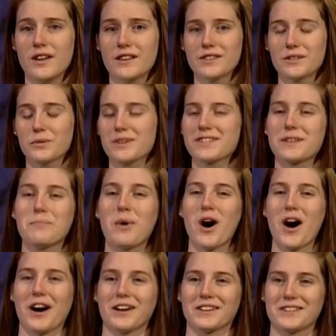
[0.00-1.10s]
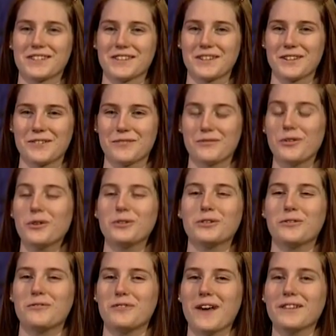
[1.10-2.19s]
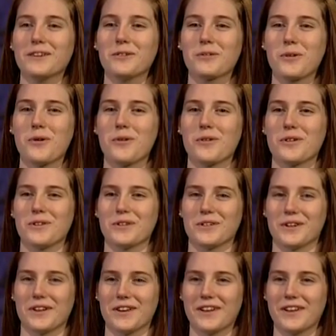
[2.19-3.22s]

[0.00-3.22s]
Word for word: so it is a pot full of yellow corn